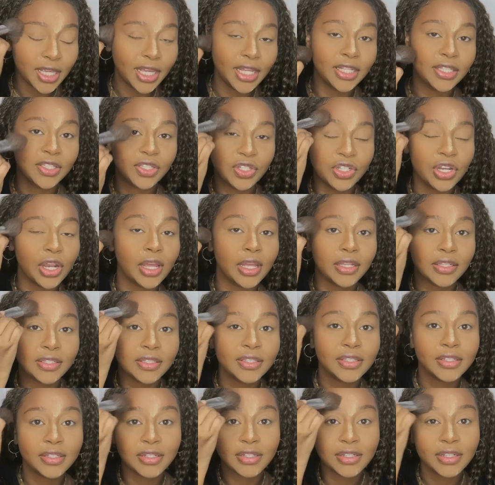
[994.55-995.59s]
It's
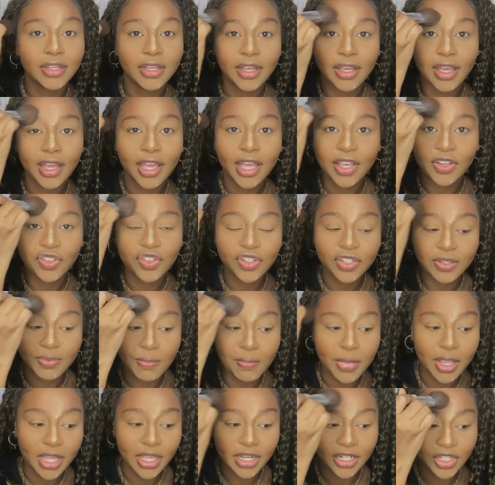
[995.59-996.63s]
just
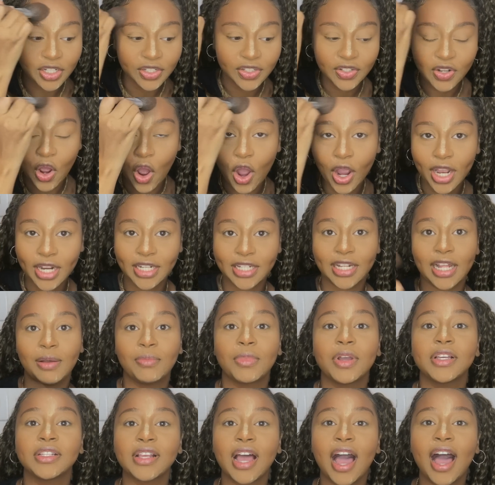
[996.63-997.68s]
me just talking to them
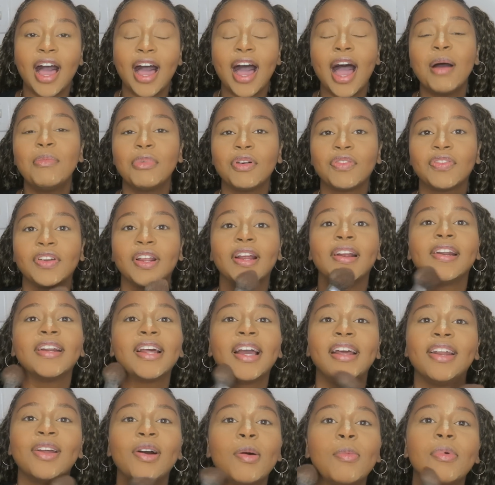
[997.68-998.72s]
because I'm a flirt.
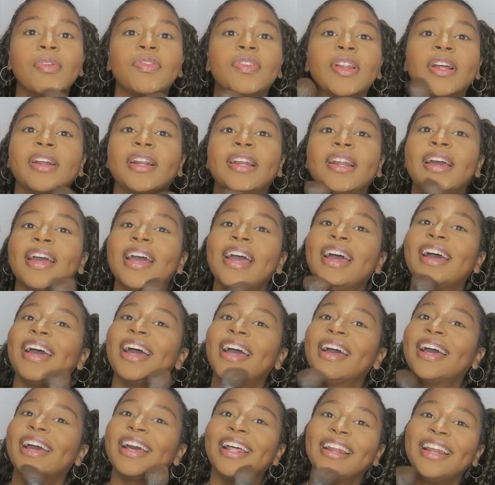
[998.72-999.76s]
I know I'm a flirt.
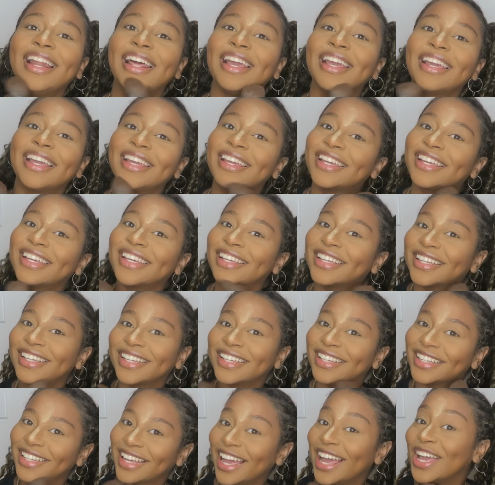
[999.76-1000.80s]
Like,
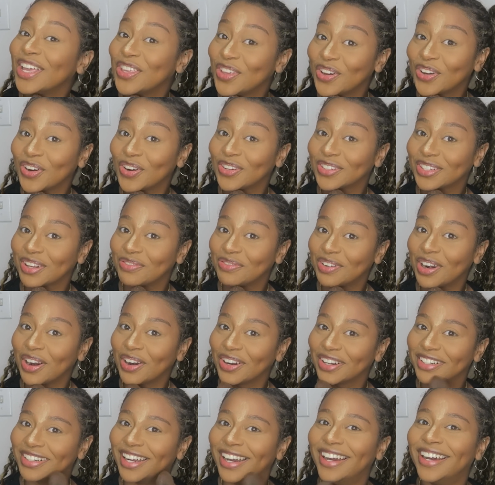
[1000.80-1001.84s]
your girl's a
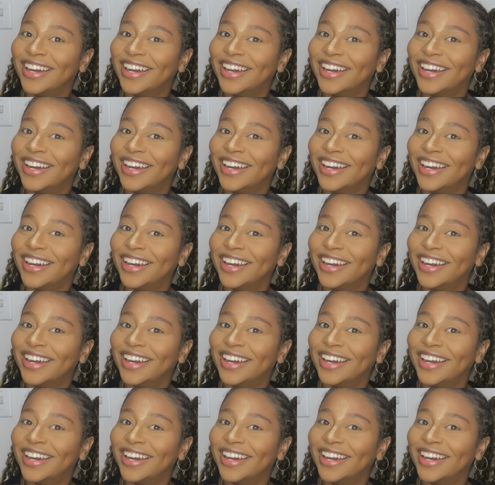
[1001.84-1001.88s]
flirt.